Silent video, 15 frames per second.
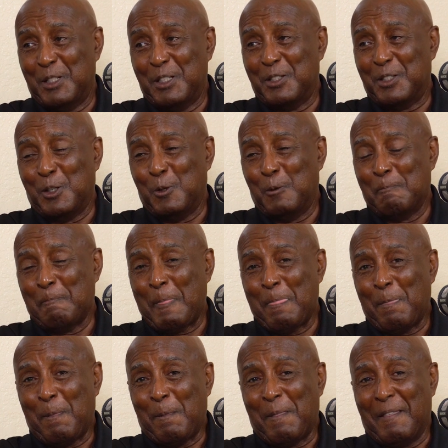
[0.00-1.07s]
And so
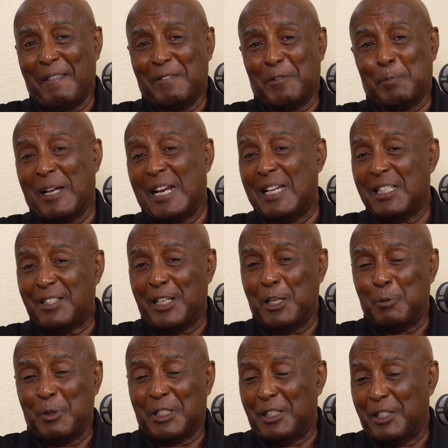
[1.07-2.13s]
but I stayed
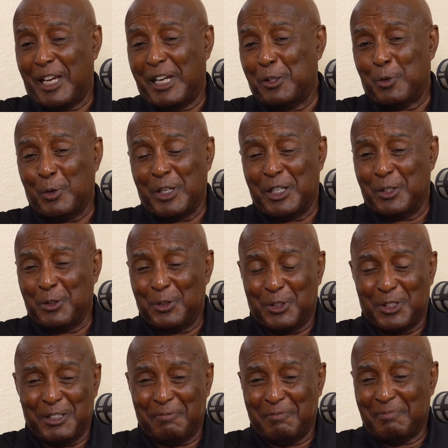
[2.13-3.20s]
with the 9th graders
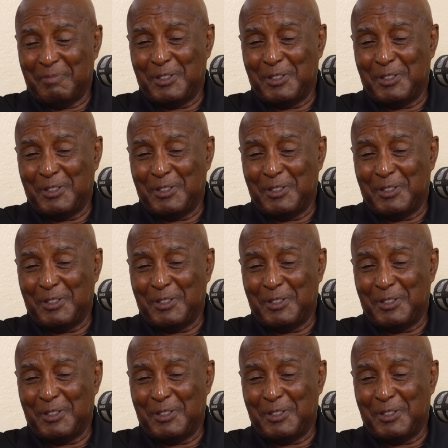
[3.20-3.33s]
and,